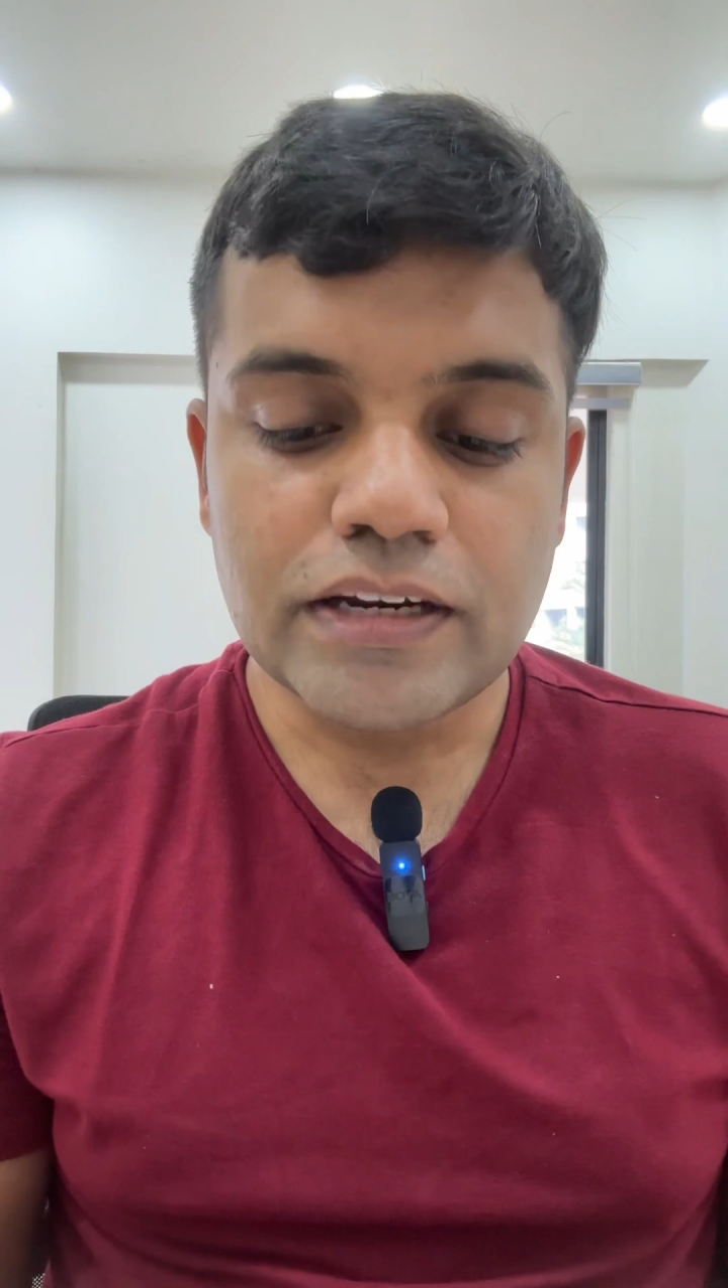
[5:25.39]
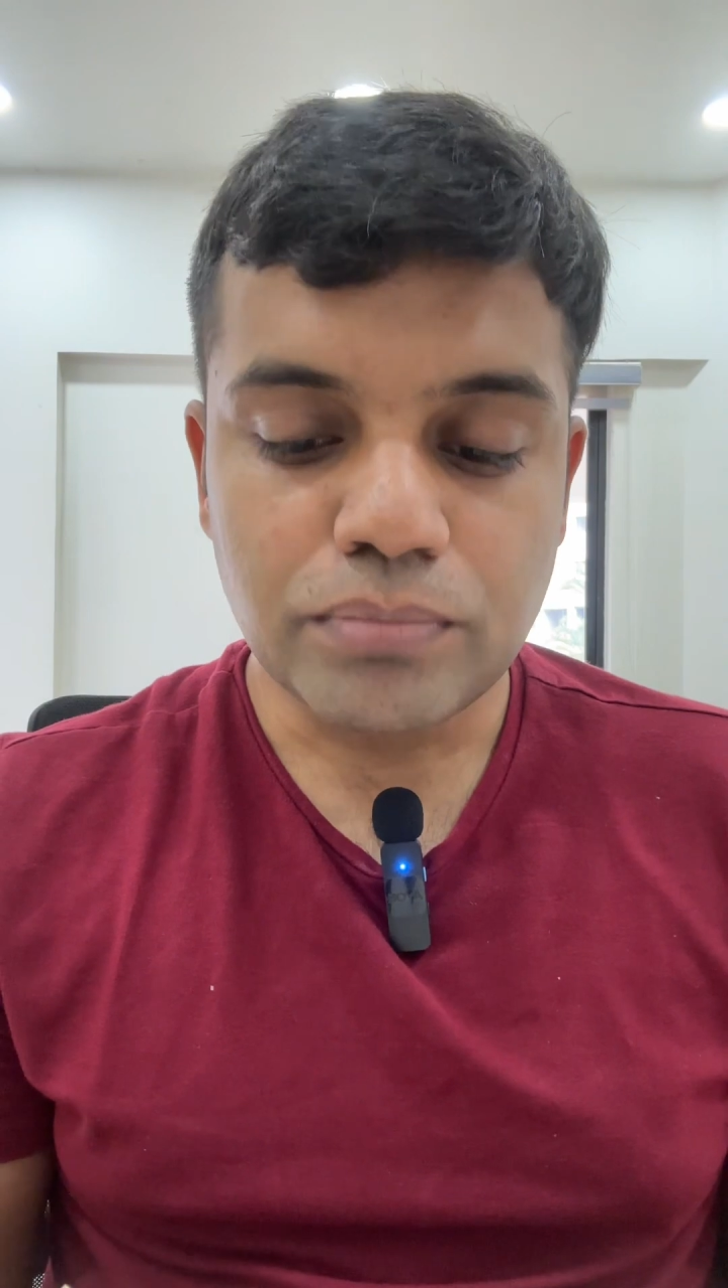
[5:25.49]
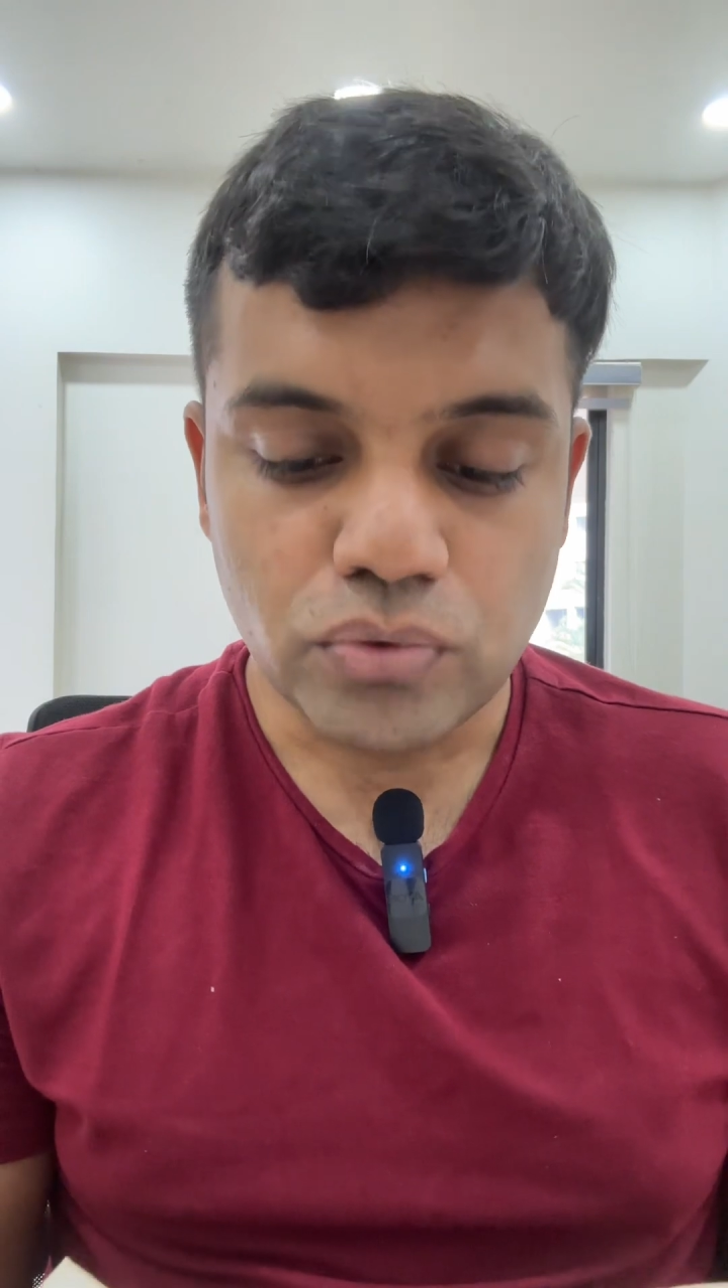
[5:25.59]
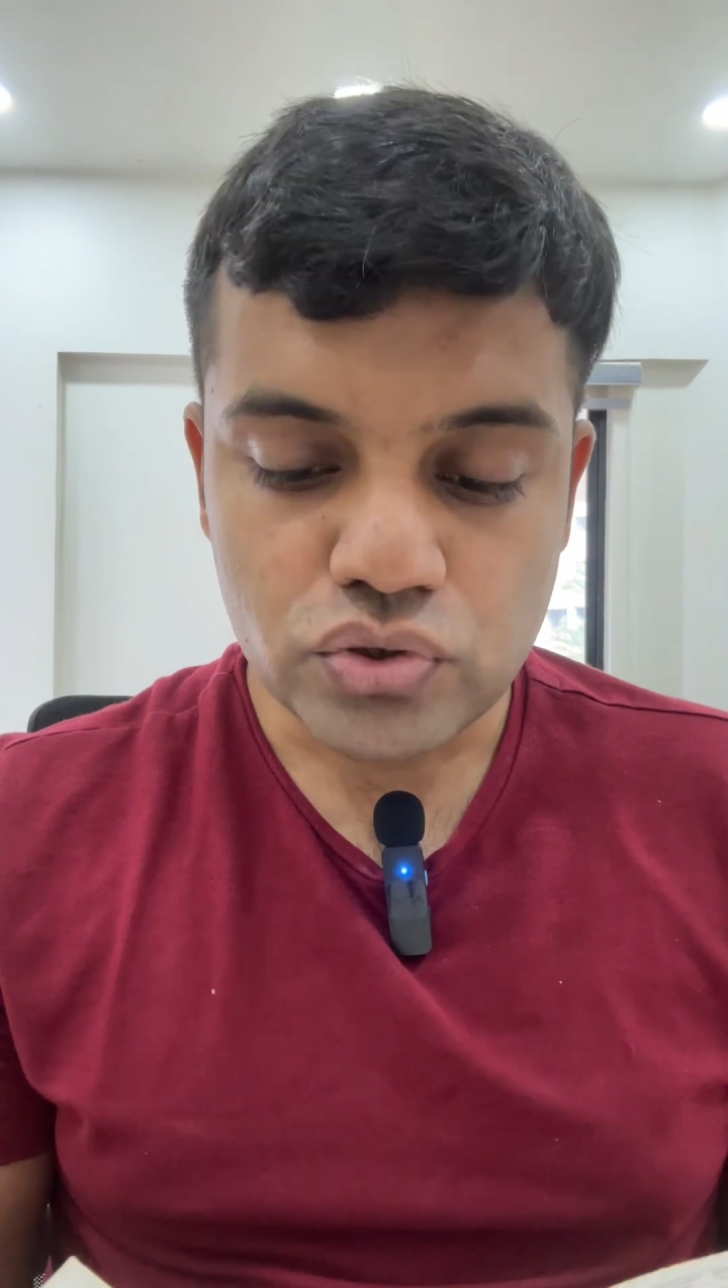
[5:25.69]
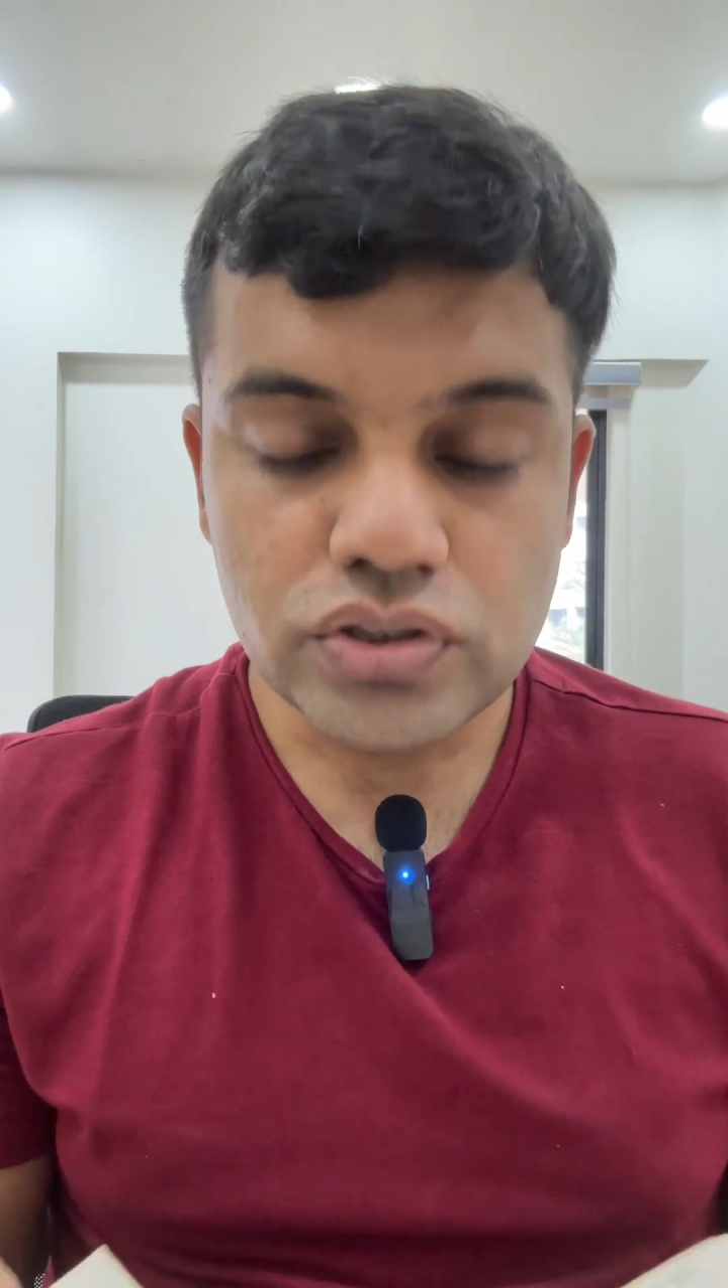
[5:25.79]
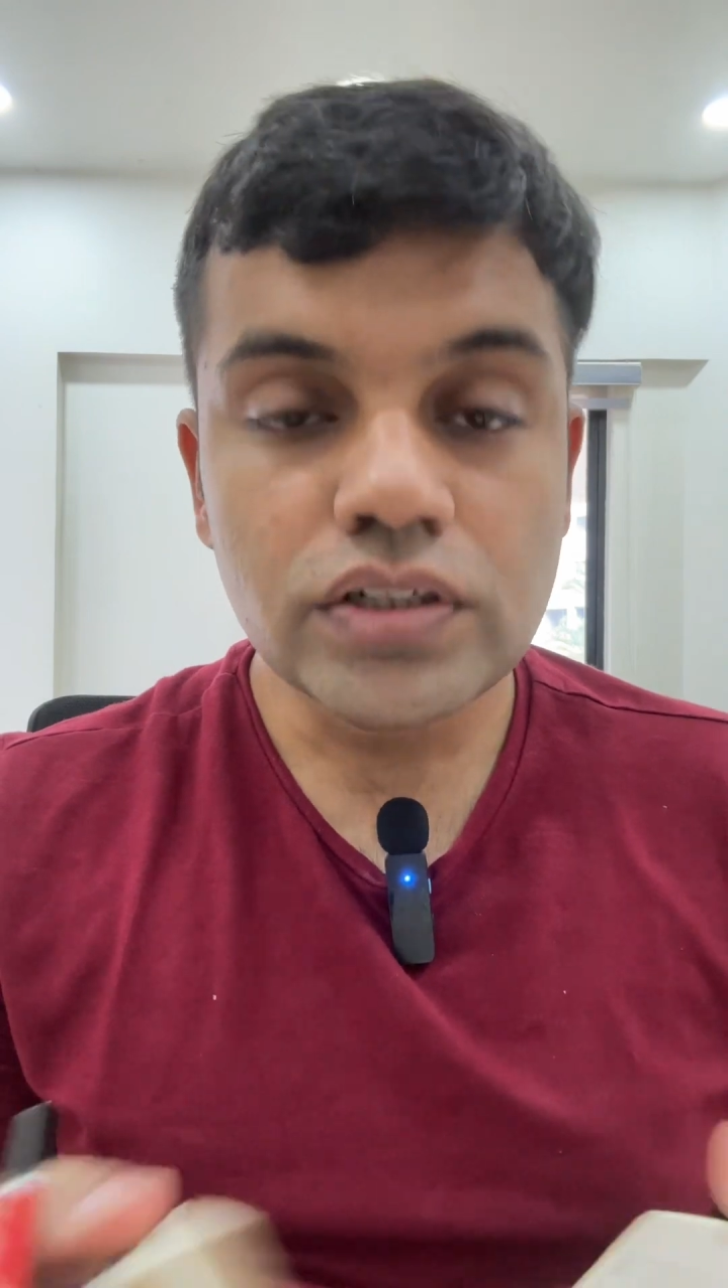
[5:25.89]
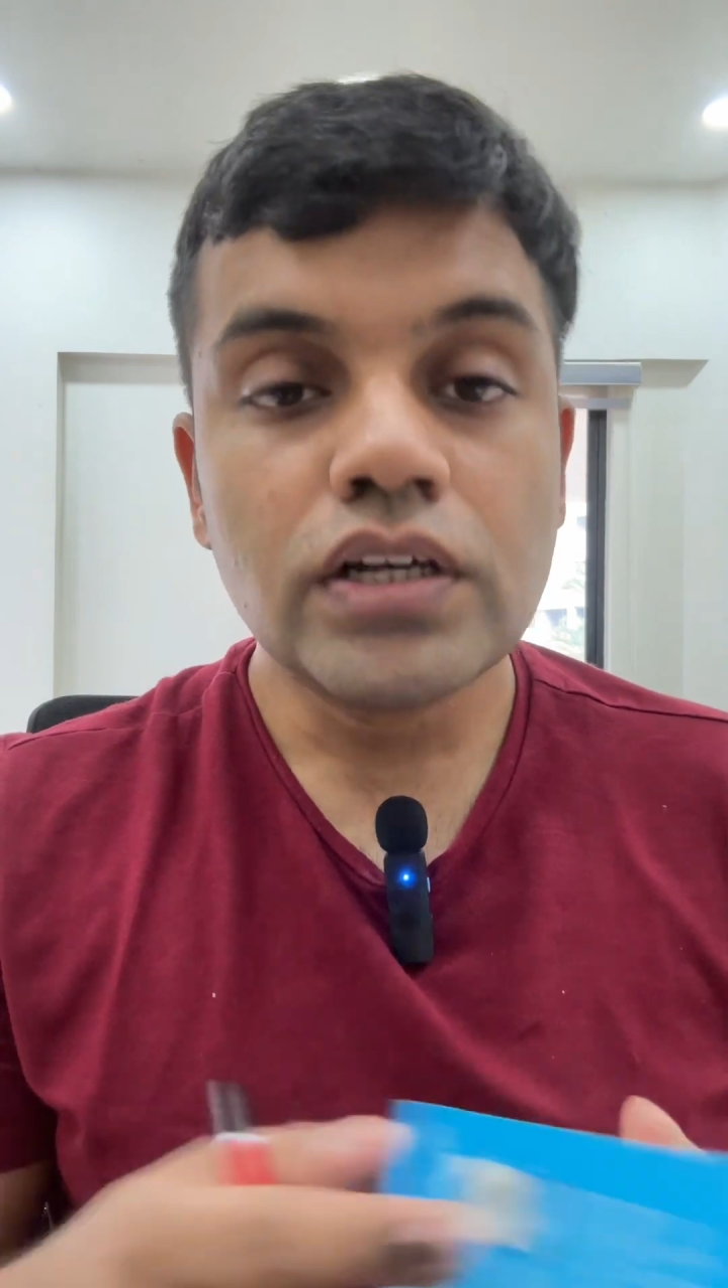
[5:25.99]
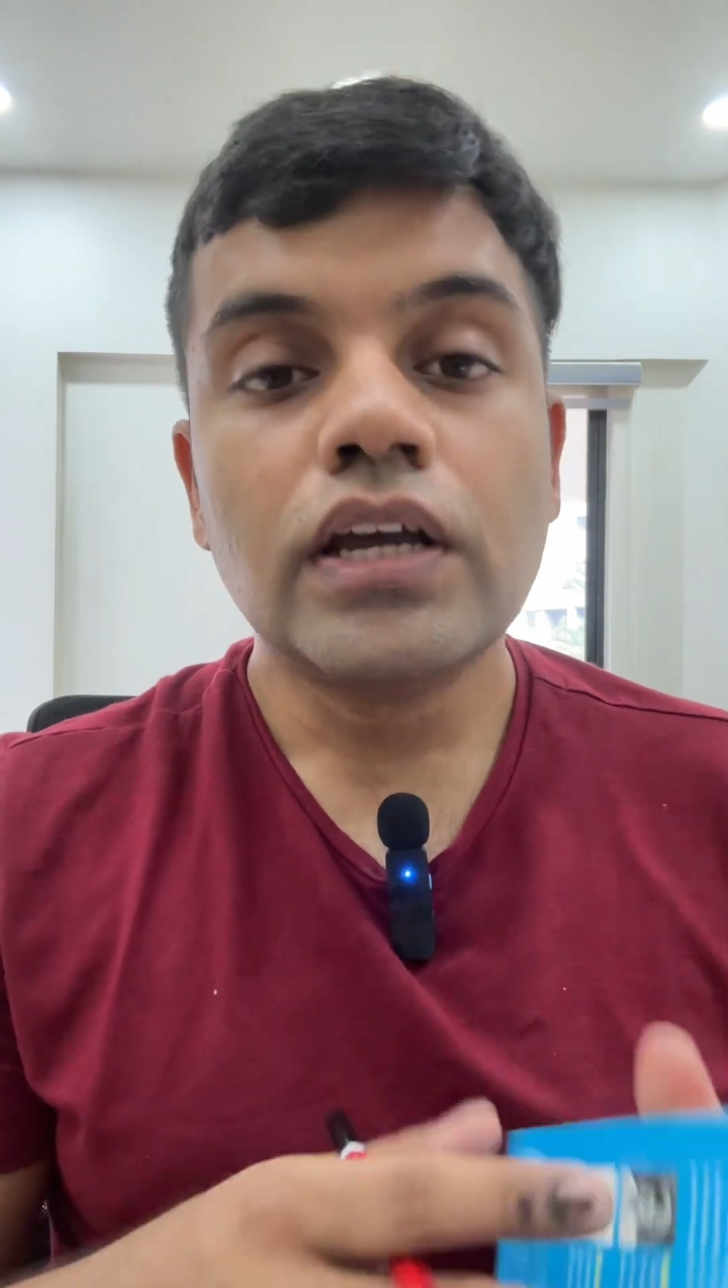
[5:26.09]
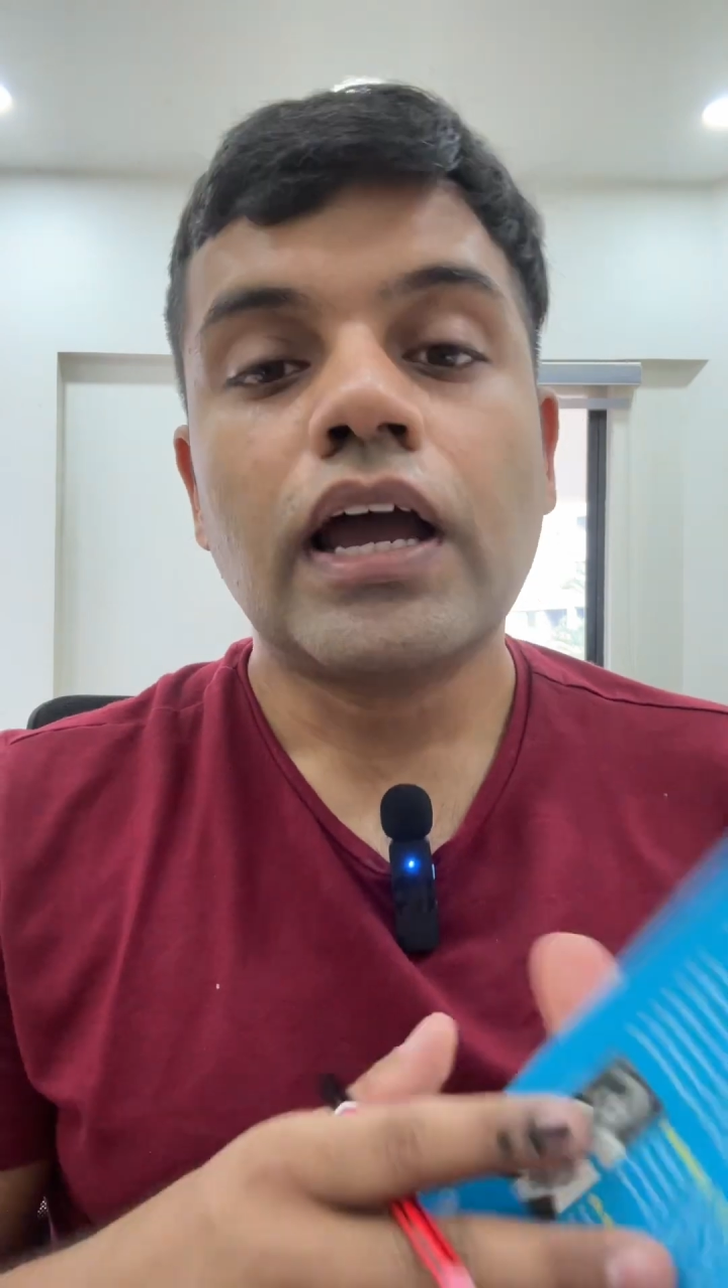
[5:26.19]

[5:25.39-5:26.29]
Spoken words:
portion,